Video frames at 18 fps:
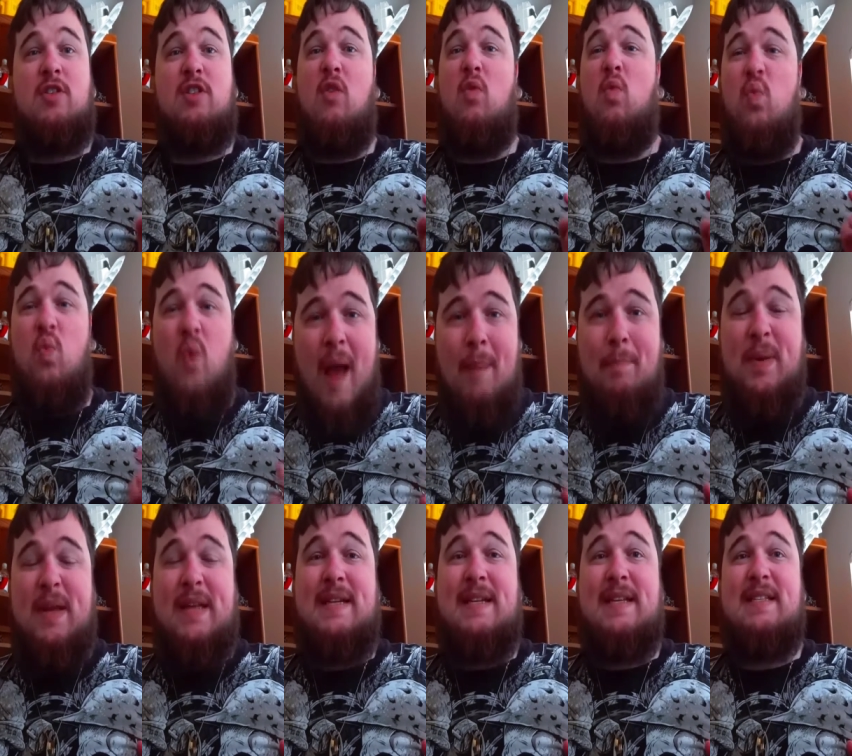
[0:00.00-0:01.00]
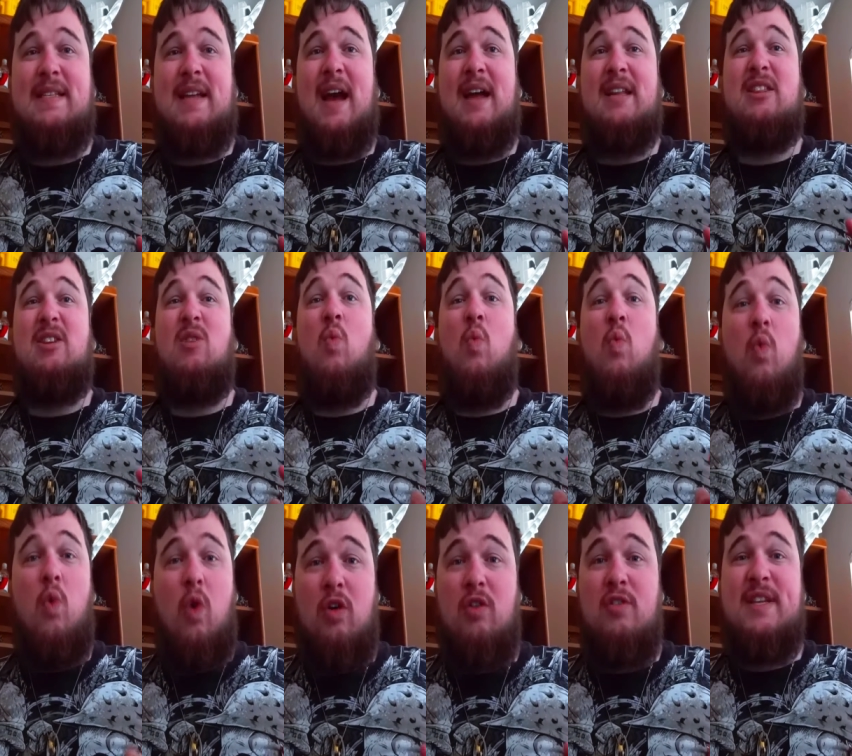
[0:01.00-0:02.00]
the weapon design, the
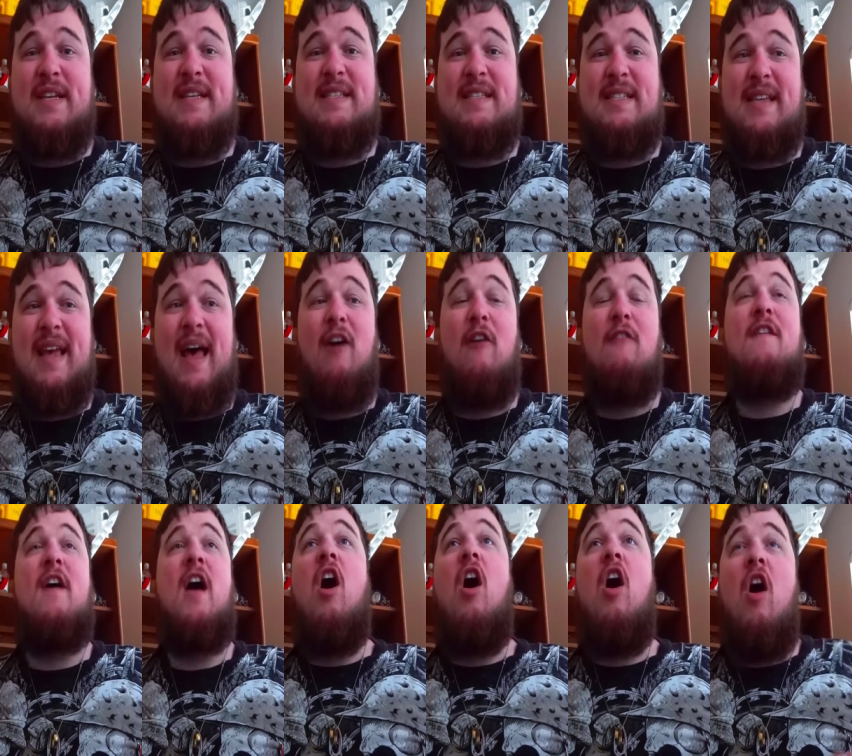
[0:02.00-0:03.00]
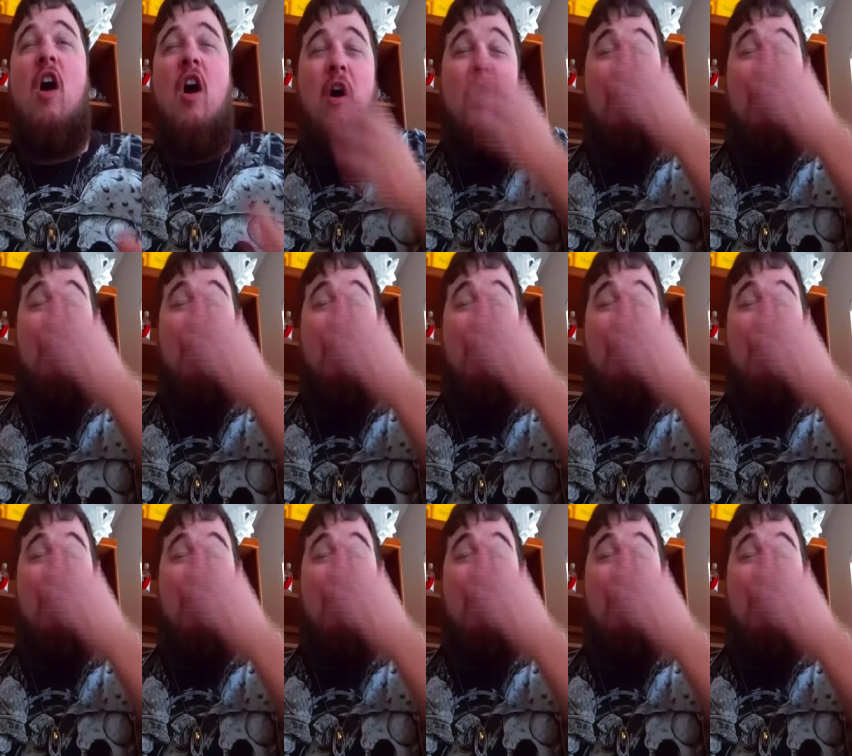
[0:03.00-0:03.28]
world itself. Oh